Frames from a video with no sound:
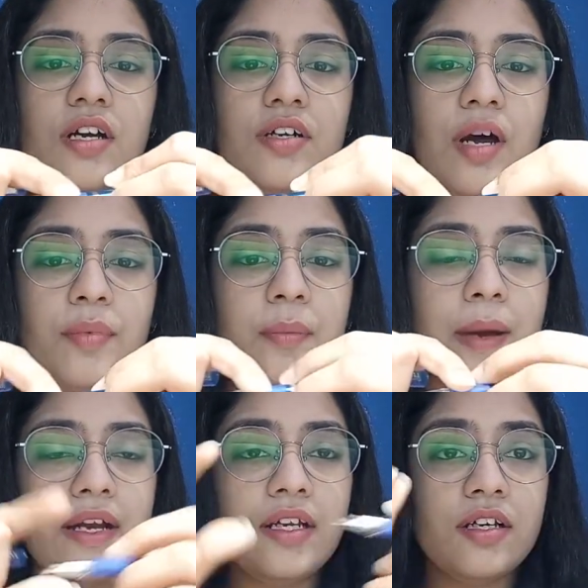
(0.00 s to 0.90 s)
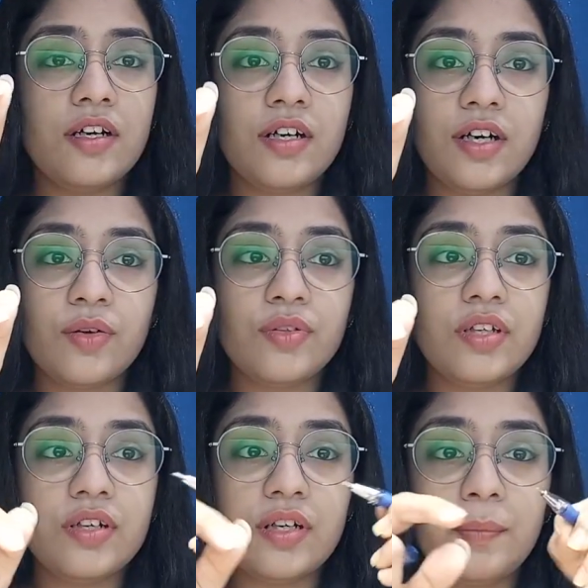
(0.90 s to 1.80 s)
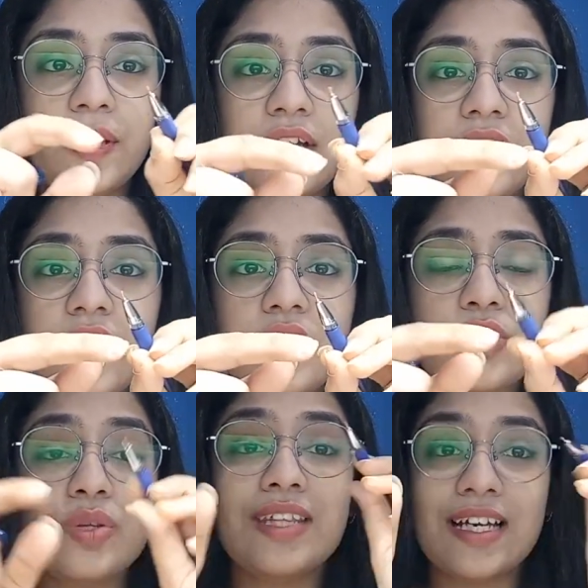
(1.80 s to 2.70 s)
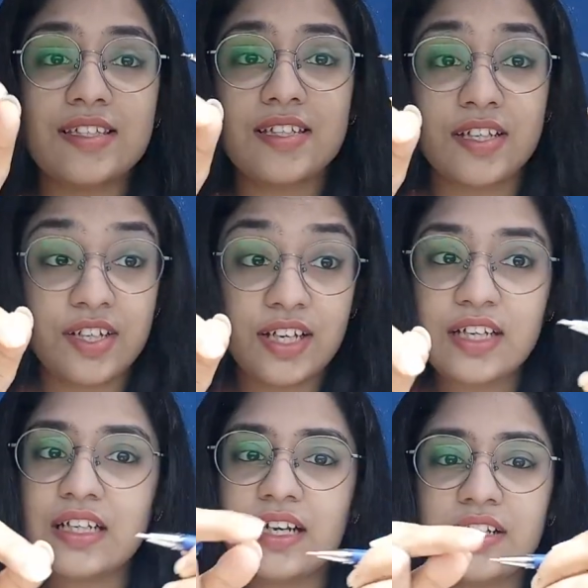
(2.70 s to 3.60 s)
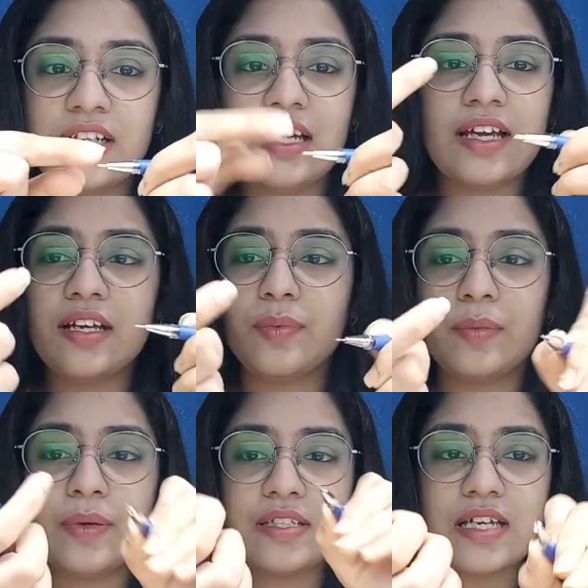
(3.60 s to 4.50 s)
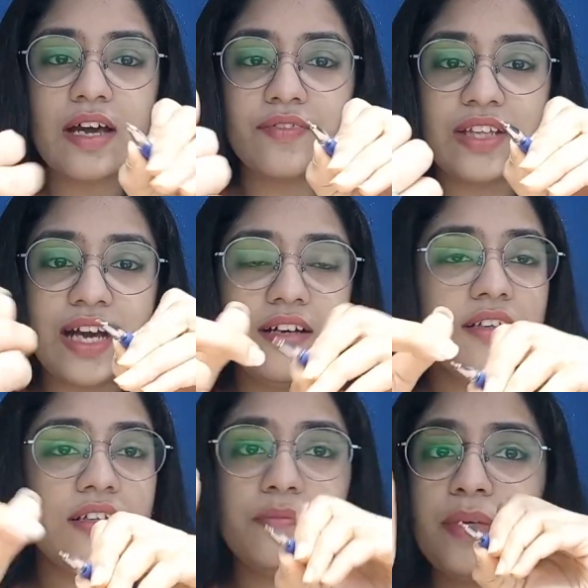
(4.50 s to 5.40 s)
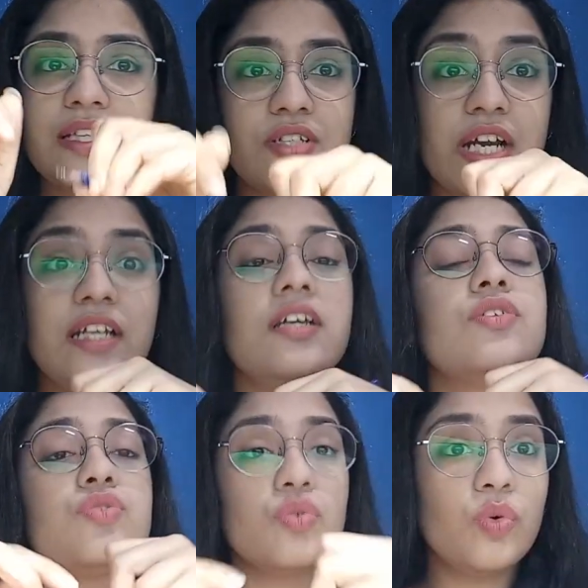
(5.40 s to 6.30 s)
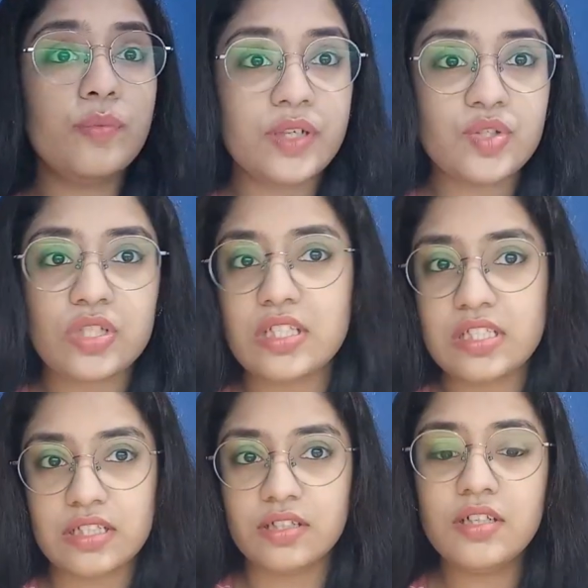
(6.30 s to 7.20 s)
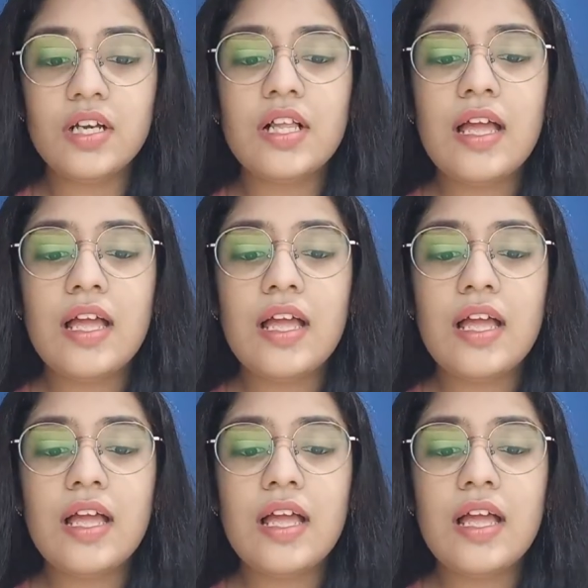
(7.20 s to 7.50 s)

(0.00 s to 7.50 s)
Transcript: rubber padding around the grip area, so that's great. I really like it when pens have that. It makes writing so much easier.